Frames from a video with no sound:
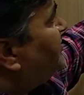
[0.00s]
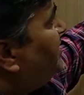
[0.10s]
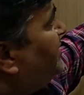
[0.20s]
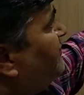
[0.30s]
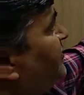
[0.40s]

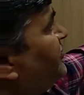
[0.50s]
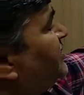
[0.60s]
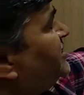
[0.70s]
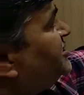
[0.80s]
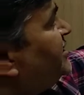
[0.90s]
in which
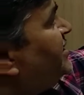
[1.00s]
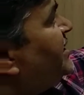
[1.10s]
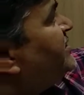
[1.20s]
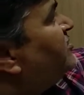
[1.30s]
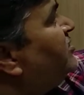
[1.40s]

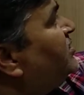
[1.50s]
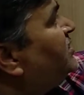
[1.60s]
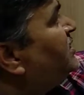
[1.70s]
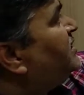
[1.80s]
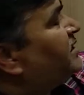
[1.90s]
yesterday I
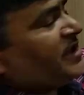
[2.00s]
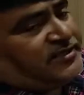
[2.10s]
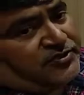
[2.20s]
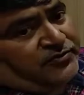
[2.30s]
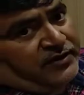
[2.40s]
taught
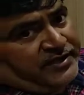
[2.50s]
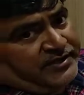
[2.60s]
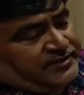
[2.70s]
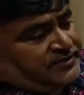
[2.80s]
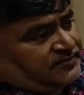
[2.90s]

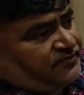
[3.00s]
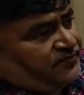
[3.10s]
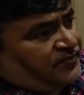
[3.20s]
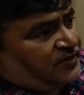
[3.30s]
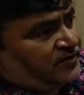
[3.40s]
chrysophytes,
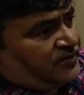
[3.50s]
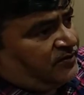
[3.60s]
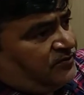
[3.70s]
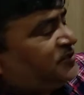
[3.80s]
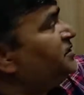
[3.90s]

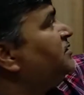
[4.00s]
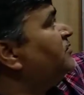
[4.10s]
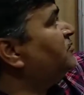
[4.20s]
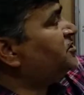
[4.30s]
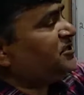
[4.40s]
which
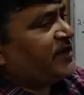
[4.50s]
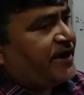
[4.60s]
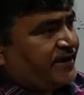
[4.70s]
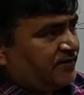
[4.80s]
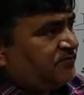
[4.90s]
includes
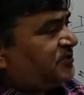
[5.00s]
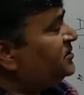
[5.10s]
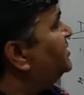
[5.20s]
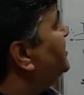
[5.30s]
diatoms,